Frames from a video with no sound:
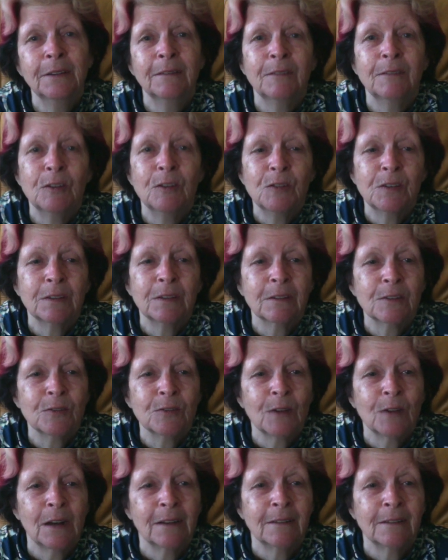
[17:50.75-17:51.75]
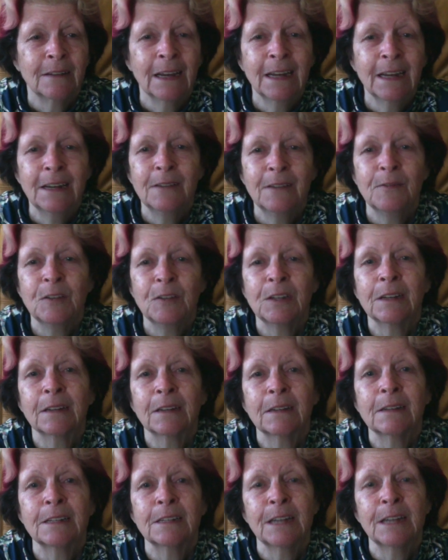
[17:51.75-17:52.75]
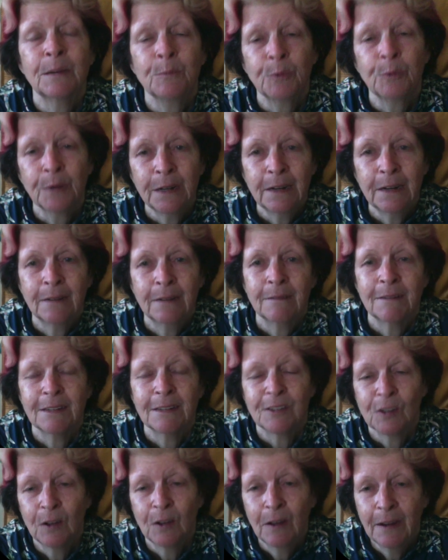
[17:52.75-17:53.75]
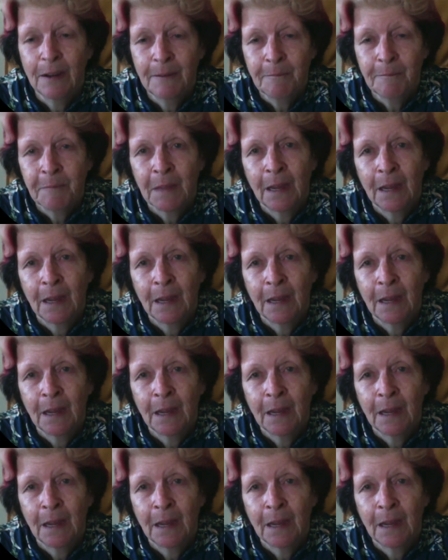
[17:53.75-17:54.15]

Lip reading: using Australian natives in a contemporary design.